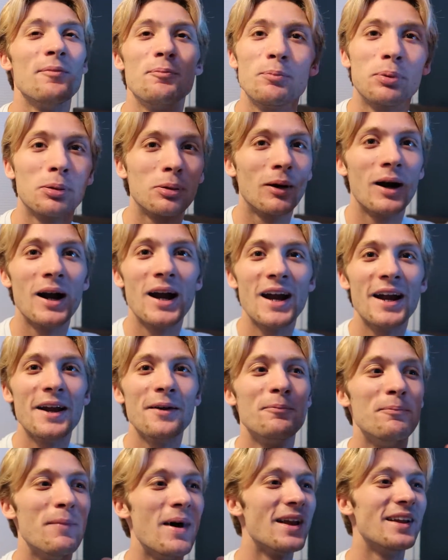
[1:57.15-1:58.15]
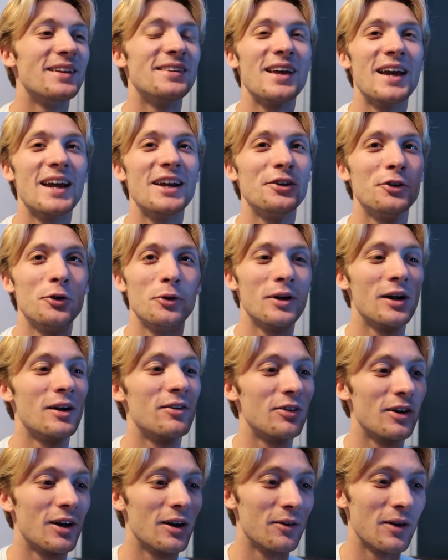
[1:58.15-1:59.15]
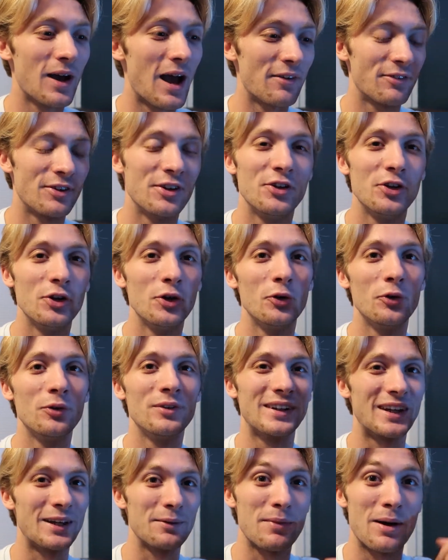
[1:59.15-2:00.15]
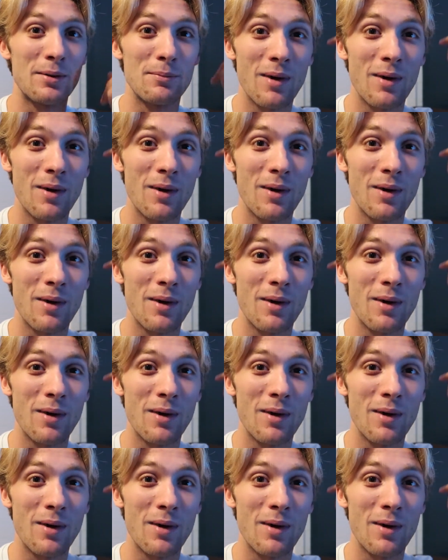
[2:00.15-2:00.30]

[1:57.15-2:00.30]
pray, meditate, do whatever I have to do to get my